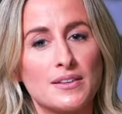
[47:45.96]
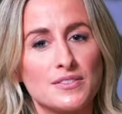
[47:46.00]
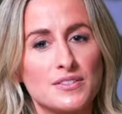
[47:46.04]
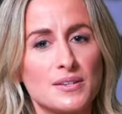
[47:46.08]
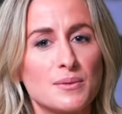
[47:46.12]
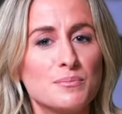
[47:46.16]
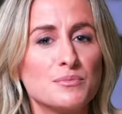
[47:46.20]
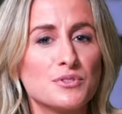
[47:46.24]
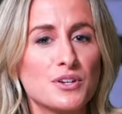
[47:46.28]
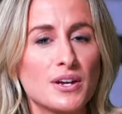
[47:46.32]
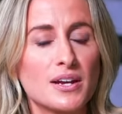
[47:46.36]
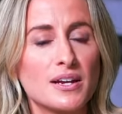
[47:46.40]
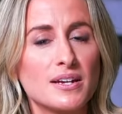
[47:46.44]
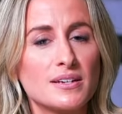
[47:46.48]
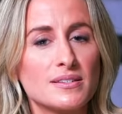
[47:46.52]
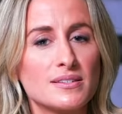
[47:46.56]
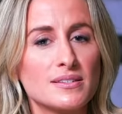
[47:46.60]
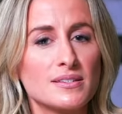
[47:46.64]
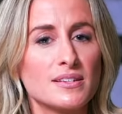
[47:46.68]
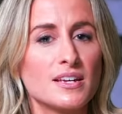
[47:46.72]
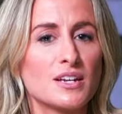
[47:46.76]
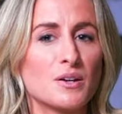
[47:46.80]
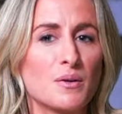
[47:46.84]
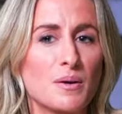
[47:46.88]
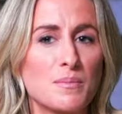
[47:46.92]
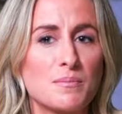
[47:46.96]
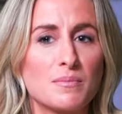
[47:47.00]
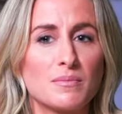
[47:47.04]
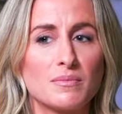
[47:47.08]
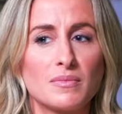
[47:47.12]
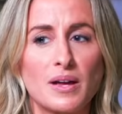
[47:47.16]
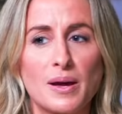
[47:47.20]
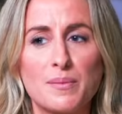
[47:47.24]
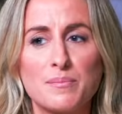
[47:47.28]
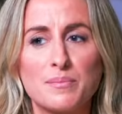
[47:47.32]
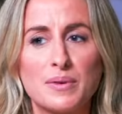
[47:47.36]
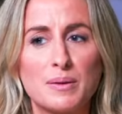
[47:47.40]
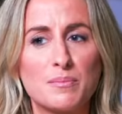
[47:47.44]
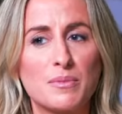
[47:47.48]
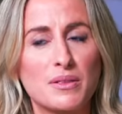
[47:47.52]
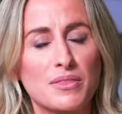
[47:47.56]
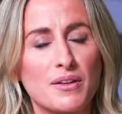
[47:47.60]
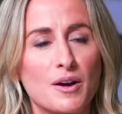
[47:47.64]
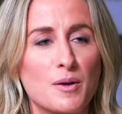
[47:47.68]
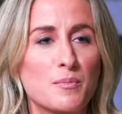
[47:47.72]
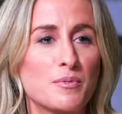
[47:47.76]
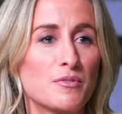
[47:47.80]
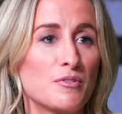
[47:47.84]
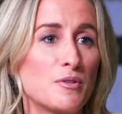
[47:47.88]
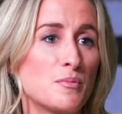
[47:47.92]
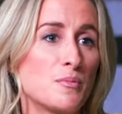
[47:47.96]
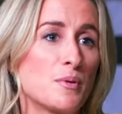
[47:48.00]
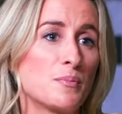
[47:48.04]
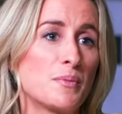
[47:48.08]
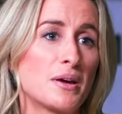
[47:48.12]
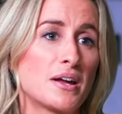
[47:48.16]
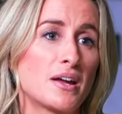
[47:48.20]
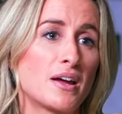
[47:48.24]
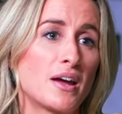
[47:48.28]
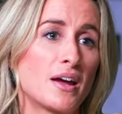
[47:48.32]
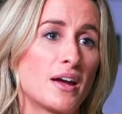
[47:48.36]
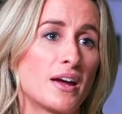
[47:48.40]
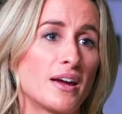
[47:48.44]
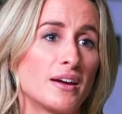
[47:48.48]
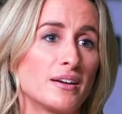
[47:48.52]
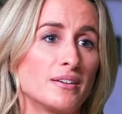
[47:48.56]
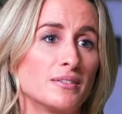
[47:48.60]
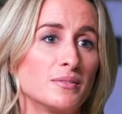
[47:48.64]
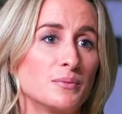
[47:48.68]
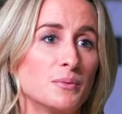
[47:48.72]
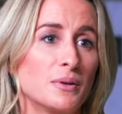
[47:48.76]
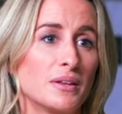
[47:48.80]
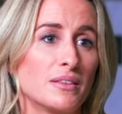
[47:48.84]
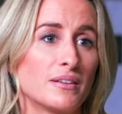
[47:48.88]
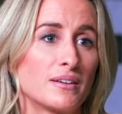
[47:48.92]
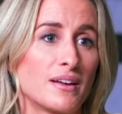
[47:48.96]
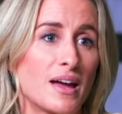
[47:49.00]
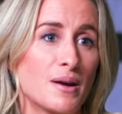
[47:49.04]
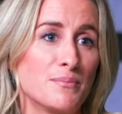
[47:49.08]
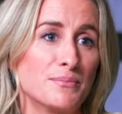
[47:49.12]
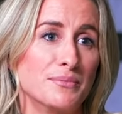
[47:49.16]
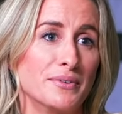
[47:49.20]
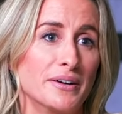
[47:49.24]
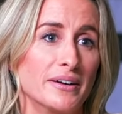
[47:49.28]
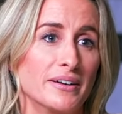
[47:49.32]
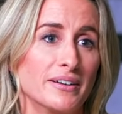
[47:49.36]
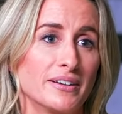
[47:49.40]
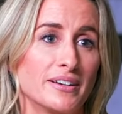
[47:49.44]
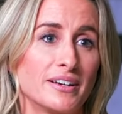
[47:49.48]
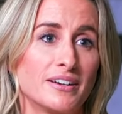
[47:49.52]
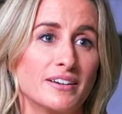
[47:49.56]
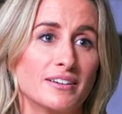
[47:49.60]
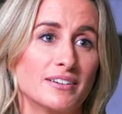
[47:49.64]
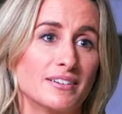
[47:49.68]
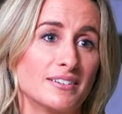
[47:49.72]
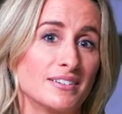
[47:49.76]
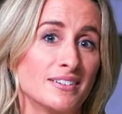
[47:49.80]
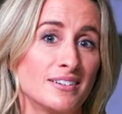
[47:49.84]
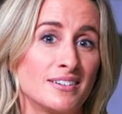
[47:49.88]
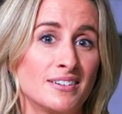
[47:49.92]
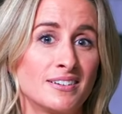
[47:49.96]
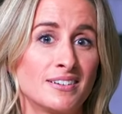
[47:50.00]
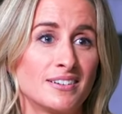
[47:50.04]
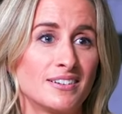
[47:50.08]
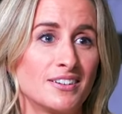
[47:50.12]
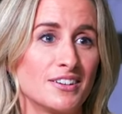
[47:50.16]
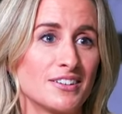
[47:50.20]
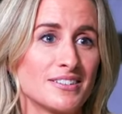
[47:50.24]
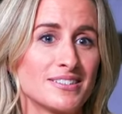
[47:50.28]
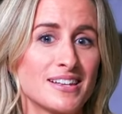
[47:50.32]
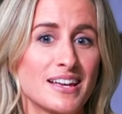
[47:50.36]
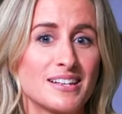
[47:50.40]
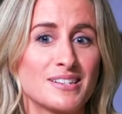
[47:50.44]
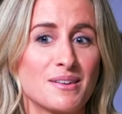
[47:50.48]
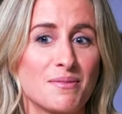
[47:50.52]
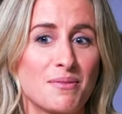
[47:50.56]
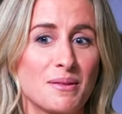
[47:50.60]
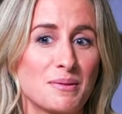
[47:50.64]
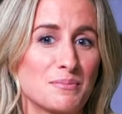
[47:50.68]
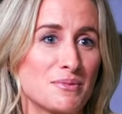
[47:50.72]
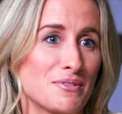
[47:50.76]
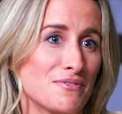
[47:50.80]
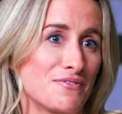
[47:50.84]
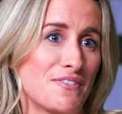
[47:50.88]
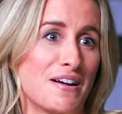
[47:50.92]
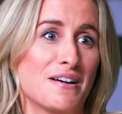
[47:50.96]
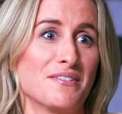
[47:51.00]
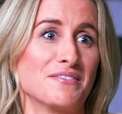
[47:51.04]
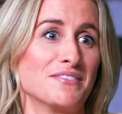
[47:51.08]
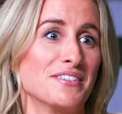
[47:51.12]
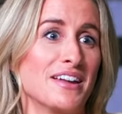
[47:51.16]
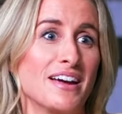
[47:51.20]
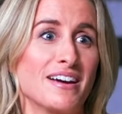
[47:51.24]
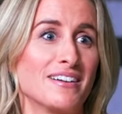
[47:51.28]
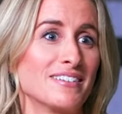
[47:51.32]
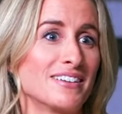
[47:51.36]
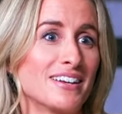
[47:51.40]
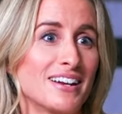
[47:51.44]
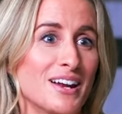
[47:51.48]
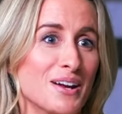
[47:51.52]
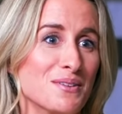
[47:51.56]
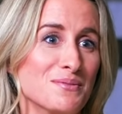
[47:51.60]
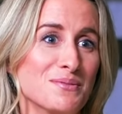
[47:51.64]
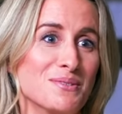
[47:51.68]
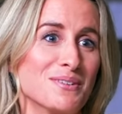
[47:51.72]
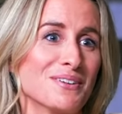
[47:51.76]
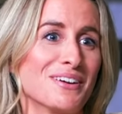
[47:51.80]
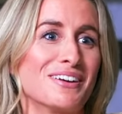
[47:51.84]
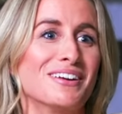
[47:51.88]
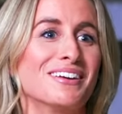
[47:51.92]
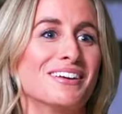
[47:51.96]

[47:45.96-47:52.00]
And some days, you know, I'm I'm in my therapy room on my own with a camera going, oh, gotta say something profound now, you know, what